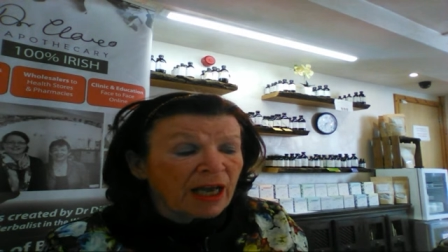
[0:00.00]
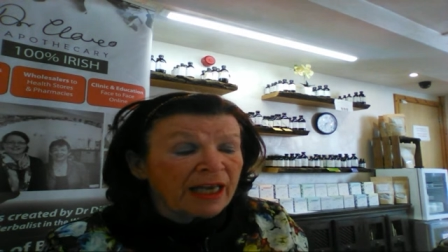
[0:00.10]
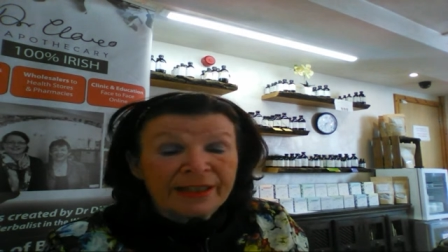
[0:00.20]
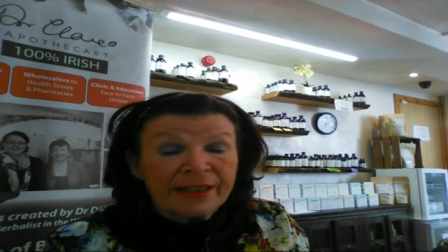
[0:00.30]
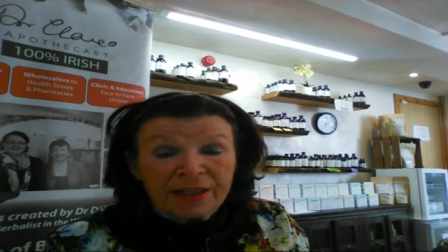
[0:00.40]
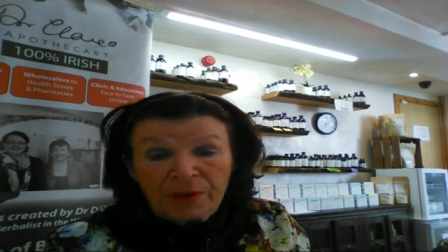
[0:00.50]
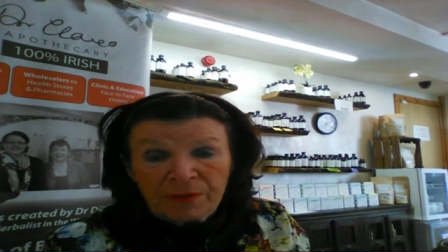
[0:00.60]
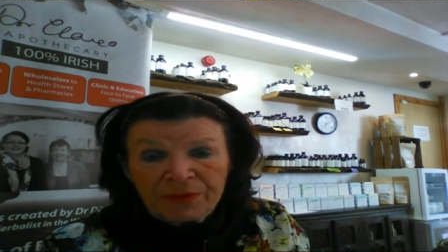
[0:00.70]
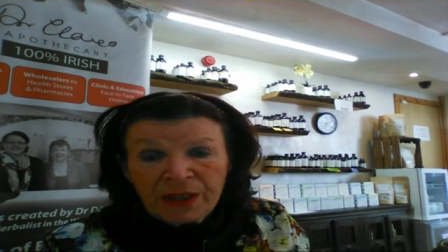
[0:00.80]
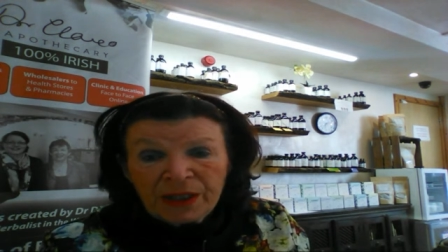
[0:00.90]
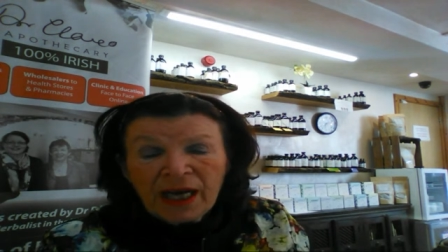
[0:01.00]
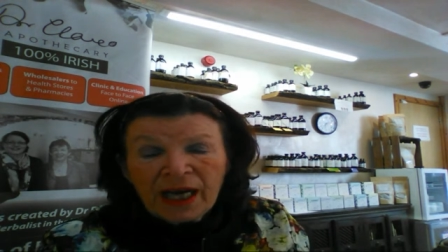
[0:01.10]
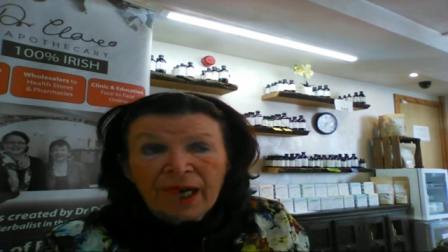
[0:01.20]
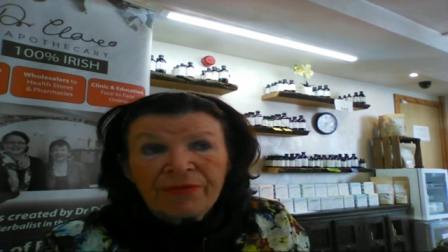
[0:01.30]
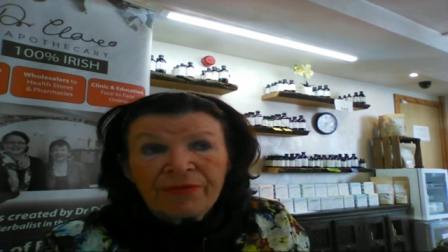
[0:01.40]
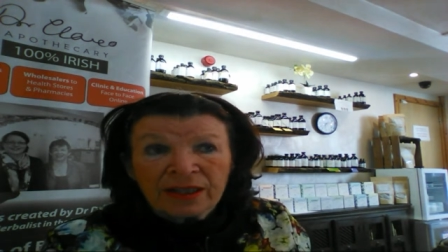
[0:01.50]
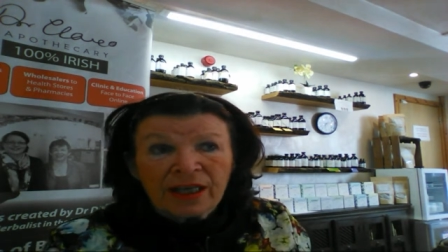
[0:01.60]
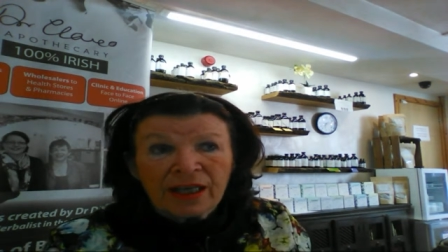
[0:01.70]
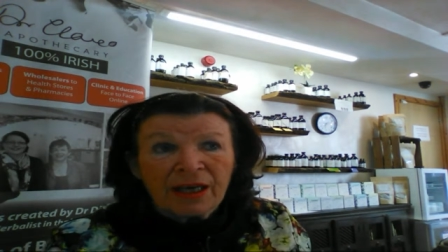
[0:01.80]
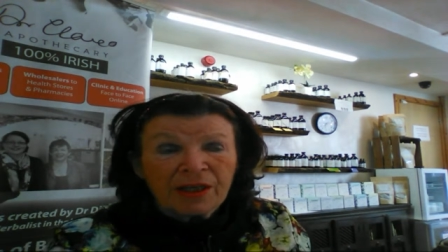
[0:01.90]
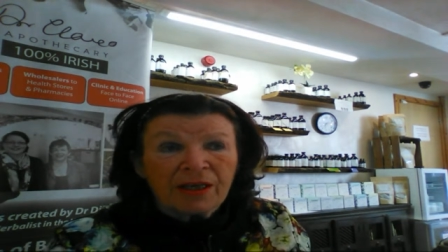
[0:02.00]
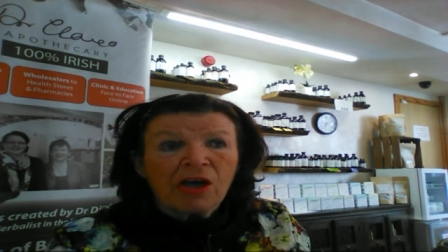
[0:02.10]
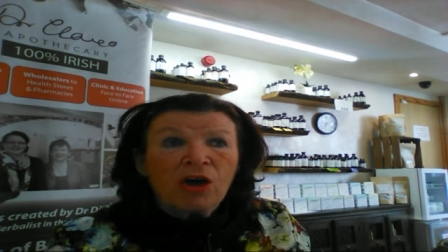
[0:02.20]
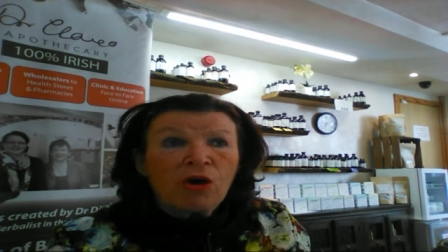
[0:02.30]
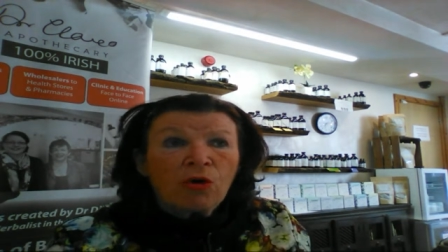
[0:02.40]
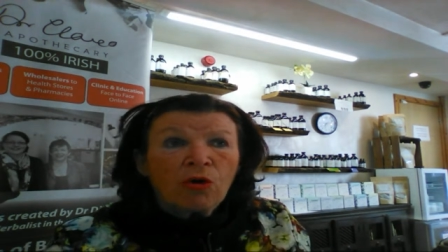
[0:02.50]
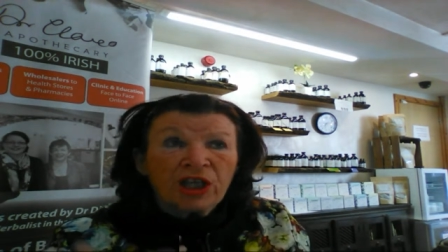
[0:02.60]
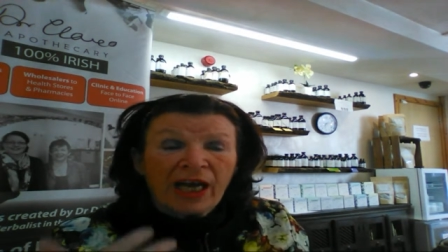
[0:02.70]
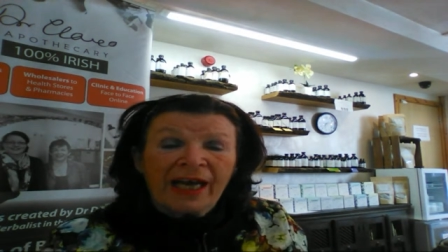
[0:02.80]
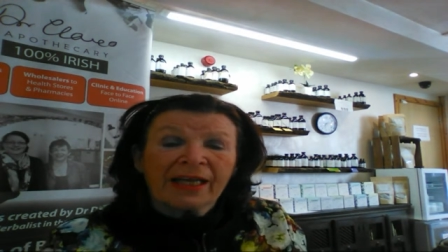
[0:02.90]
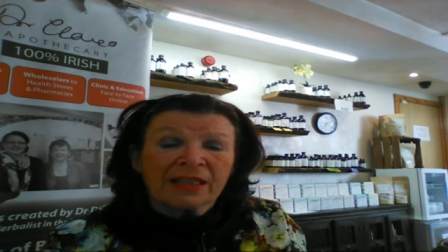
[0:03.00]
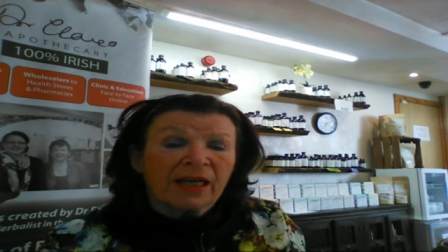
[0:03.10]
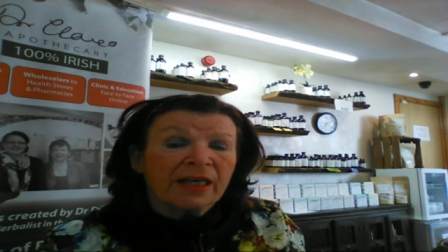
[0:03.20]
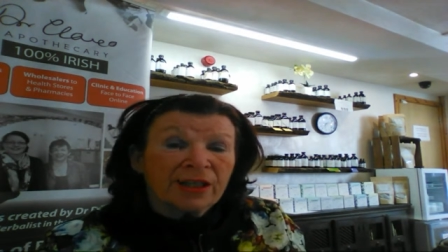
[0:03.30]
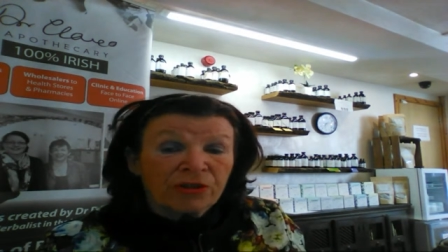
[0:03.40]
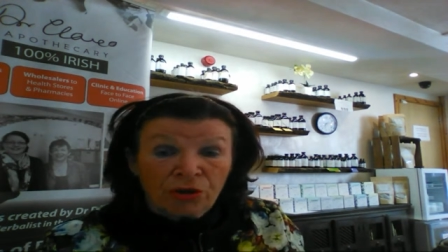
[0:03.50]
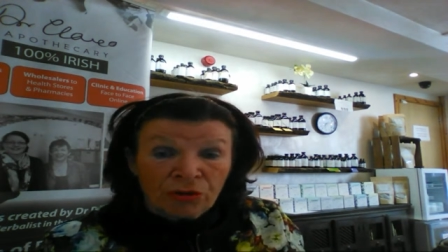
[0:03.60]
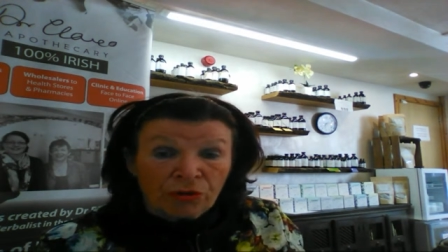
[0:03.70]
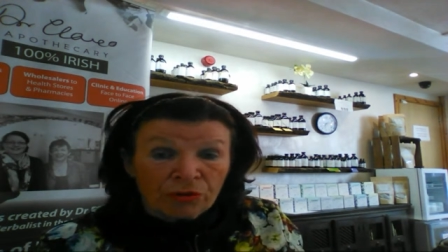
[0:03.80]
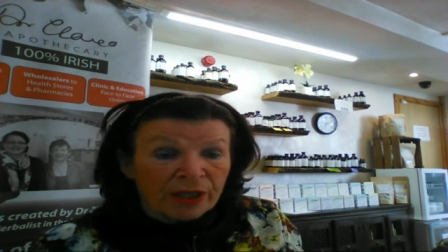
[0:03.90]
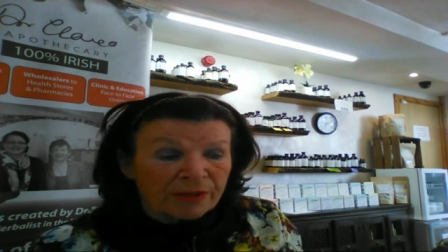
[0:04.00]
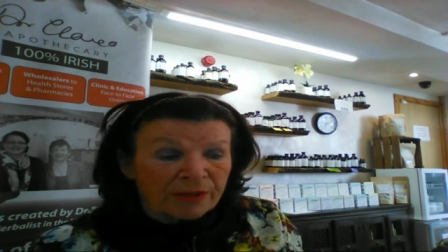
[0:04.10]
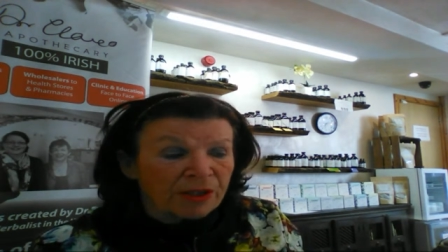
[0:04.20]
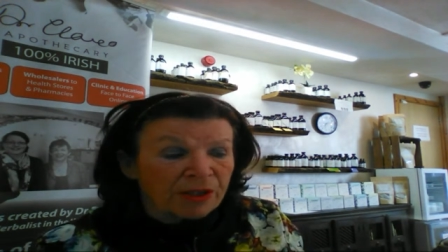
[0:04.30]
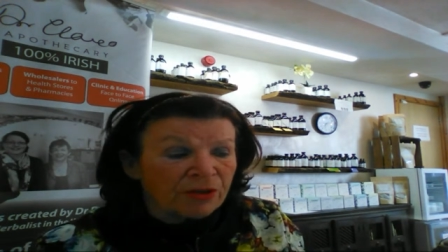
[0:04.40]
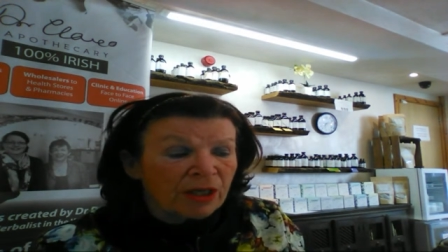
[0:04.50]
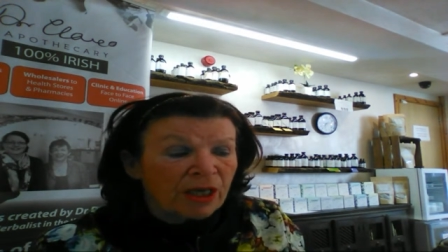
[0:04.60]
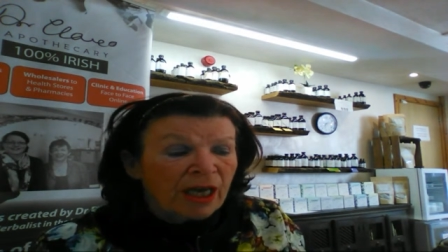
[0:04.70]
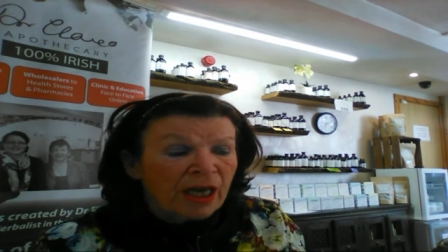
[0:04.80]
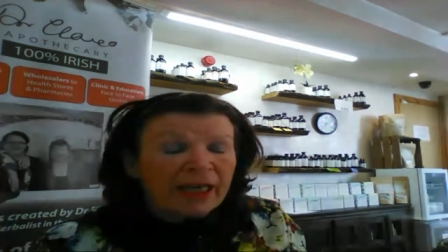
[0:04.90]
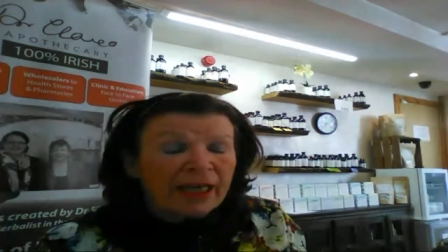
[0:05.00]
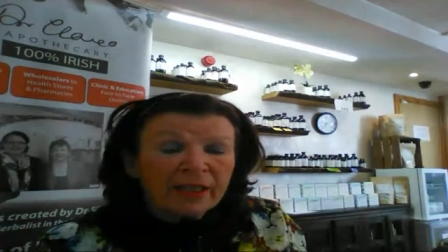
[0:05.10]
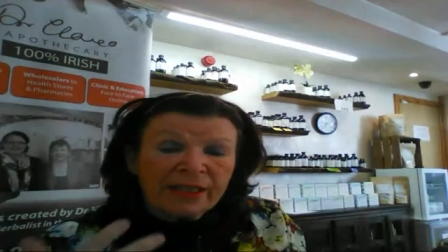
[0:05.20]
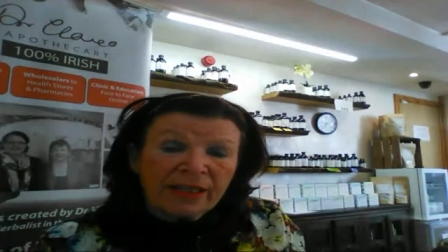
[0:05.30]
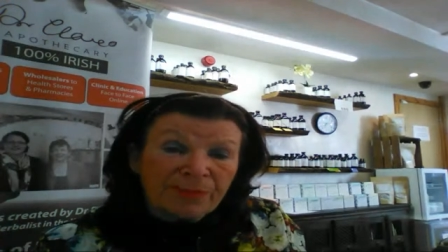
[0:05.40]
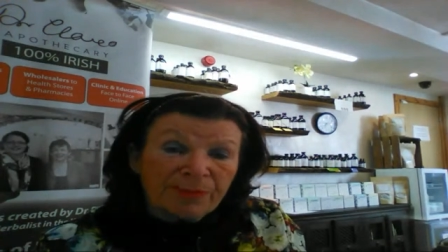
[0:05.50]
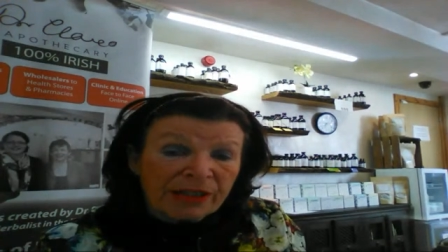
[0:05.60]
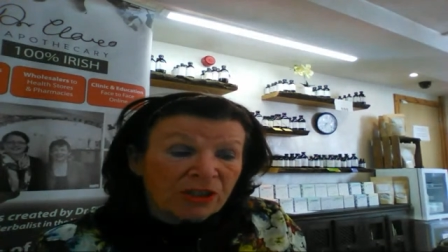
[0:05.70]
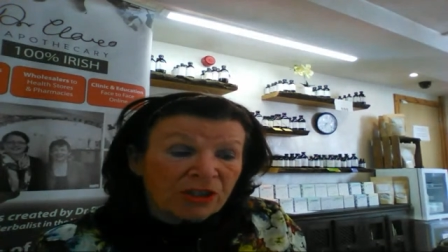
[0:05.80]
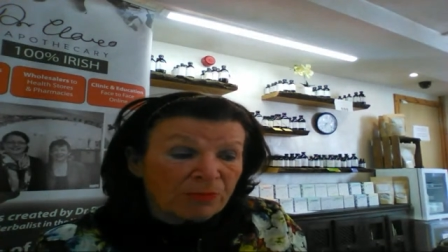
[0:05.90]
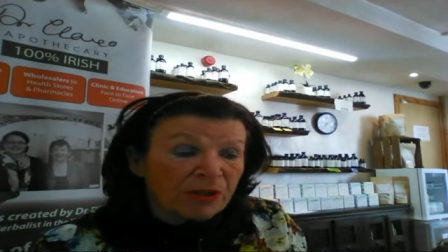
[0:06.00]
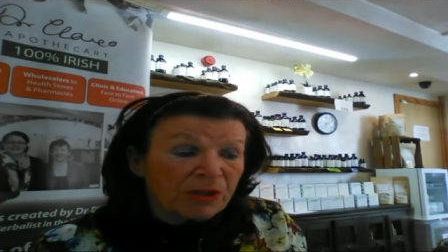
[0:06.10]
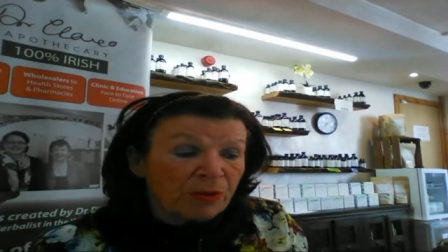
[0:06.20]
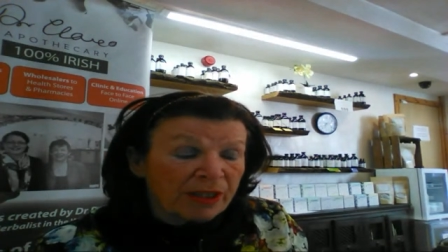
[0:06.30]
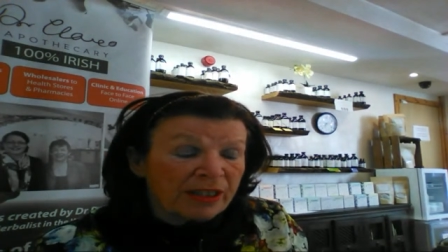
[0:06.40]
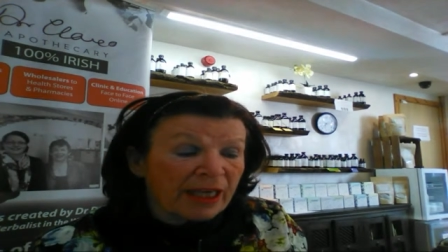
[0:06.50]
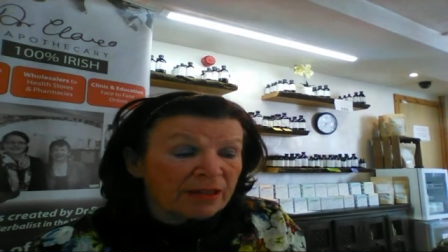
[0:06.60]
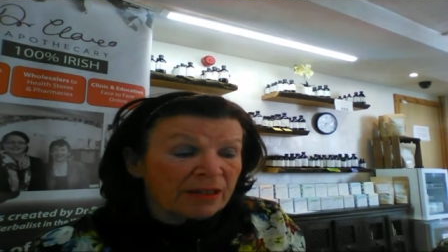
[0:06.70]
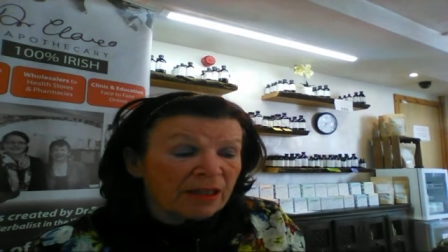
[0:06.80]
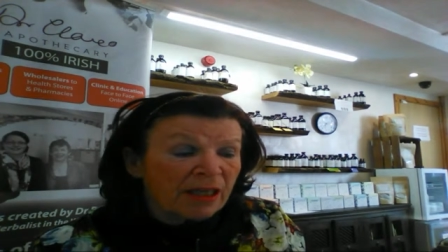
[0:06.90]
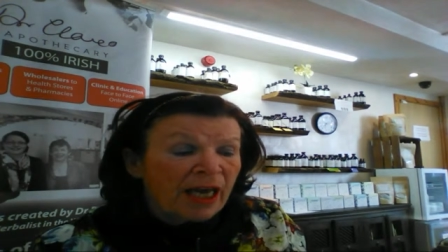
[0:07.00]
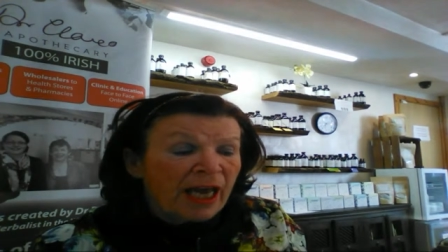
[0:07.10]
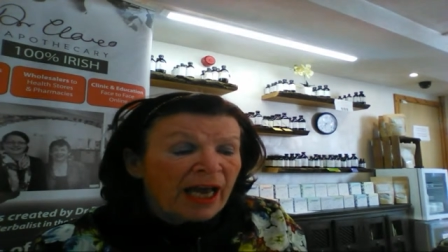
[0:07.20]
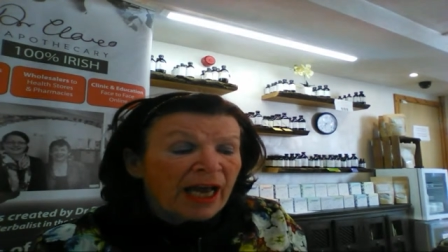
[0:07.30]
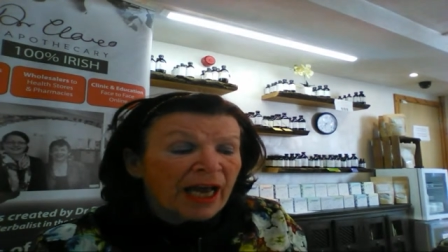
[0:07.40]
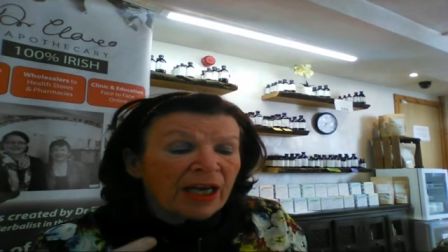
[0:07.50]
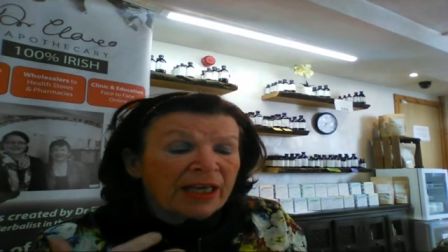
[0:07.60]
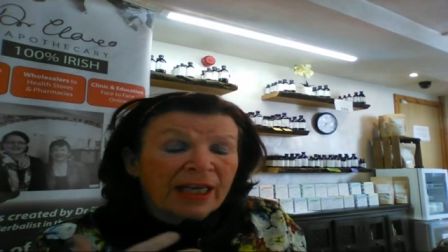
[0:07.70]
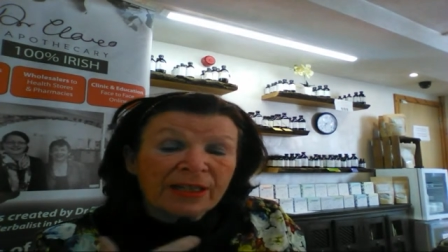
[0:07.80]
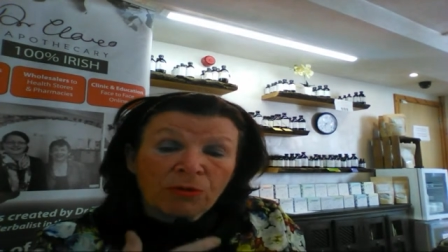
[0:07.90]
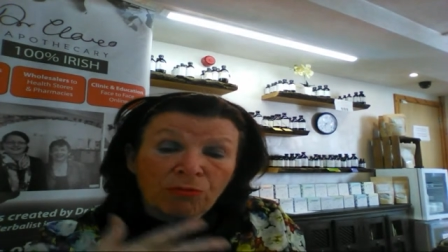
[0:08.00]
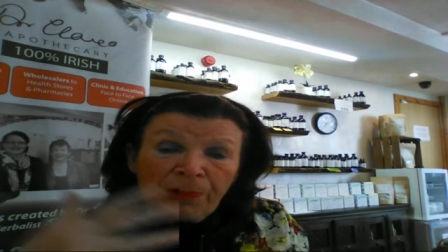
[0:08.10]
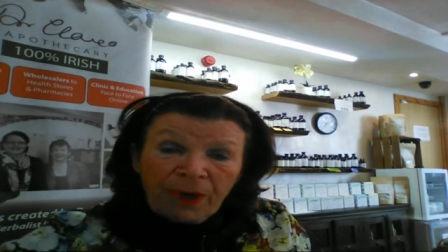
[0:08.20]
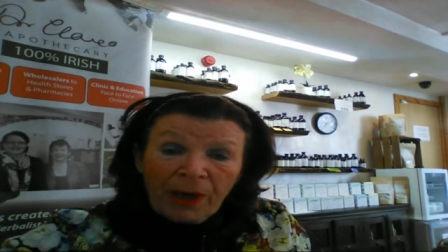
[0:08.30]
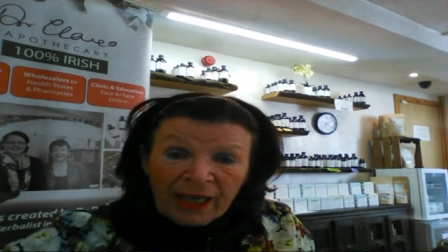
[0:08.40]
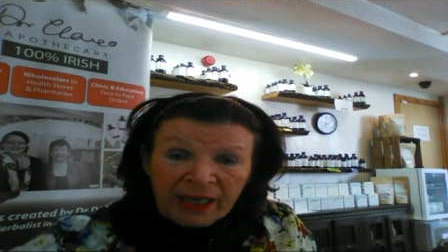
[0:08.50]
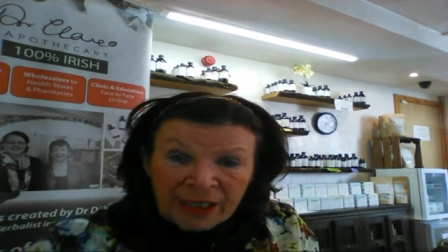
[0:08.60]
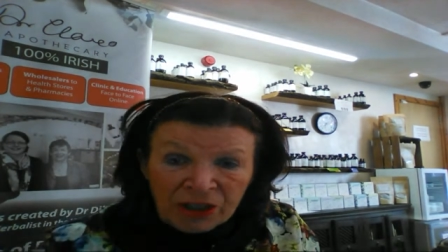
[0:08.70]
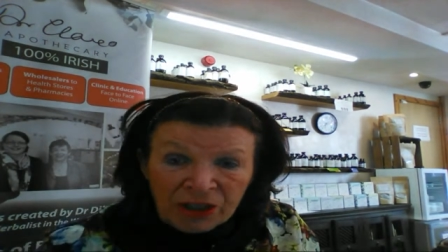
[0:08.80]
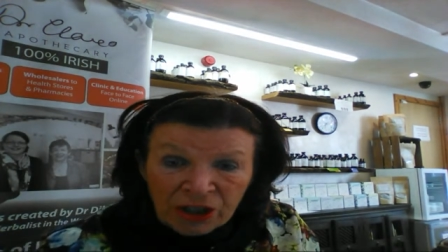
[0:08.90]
histamine and that's a chemical which acts like a neurotransmitter and it sends messages between cells and it has a ripple-like action.